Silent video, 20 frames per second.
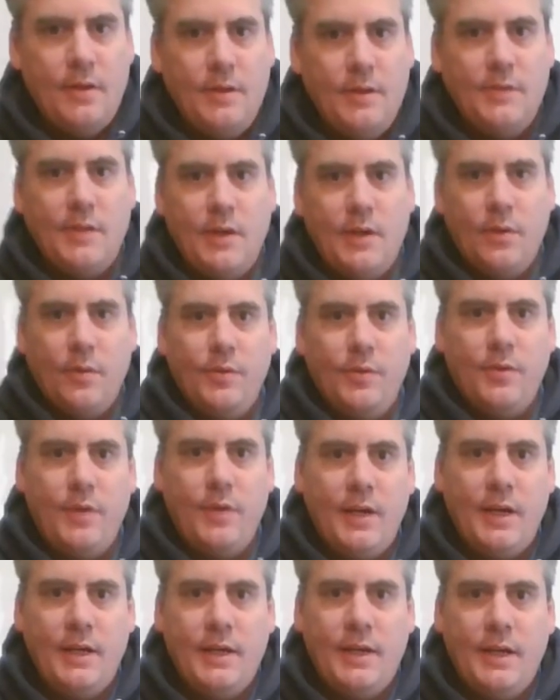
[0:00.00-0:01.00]
You say hold your
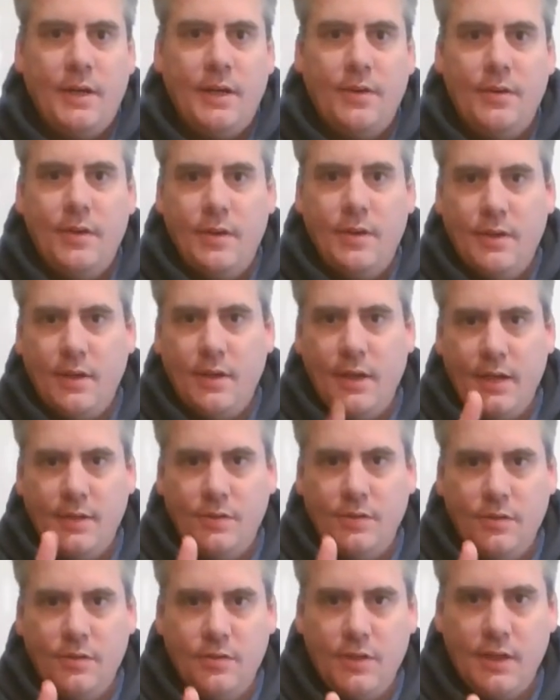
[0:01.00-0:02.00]
hand out, and
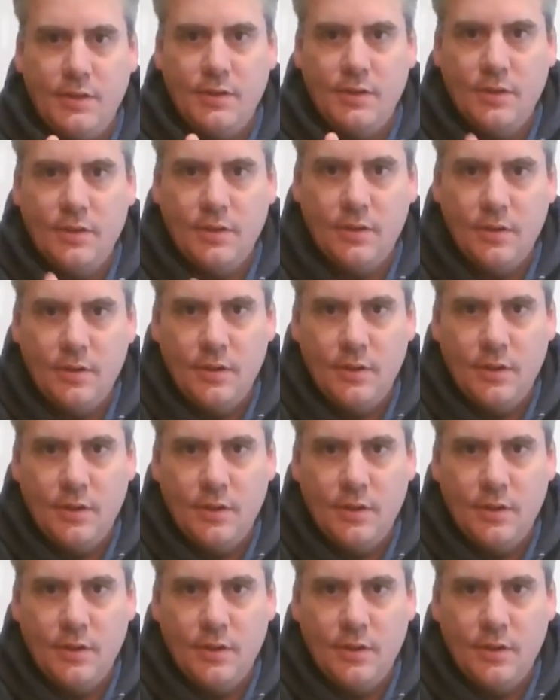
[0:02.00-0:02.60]
as you gesture,